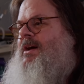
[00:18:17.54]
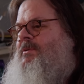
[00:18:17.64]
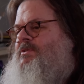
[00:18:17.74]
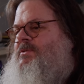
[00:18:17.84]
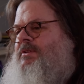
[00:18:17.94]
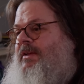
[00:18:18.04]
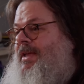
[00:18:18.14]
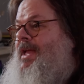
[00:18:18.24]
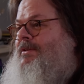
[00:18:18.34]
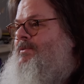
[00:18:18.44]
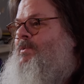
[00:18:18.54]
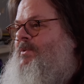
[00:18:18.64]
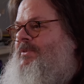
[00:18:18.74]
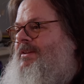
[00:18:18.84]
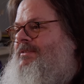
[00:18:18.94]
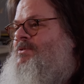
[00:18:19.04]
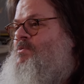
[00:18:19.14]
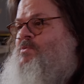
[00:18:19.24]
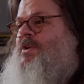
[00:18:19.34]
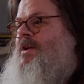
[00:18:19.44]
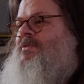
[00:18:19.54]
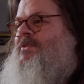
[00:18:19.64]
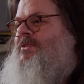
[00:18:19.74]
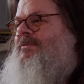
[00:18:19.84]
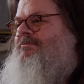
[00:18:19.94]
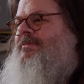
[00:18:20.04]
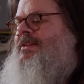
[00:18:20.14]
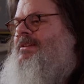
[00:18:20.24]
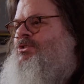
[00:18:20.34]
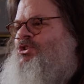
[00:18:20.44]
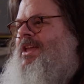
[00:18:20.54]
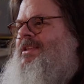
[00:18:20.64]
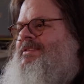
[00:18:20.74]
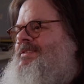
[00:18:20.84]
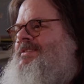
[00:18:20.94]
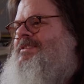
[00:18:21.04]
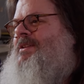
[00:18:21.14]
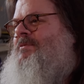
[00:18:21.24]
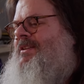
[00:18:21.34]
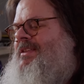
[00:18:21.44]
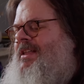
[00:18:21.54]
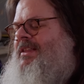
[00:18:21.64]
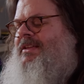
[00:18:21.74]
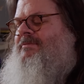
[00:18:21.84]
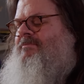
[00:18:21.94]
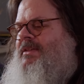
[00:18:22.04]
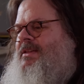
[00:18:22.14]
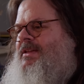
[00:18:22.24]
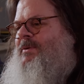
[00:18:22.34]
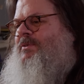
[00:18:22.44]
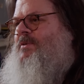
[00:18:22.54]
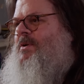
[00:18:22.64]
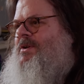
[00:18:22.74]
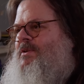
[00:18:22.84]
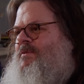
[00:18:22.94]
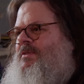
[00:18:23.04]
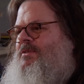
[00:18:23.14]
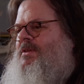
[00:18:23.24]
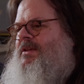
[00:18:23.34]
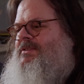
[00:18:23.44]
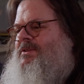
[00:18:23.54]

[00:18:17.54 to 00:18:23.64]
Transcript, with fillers: I was using like hand tools, like screwdrivers and chains and stuff like that. Like it was a very different thing.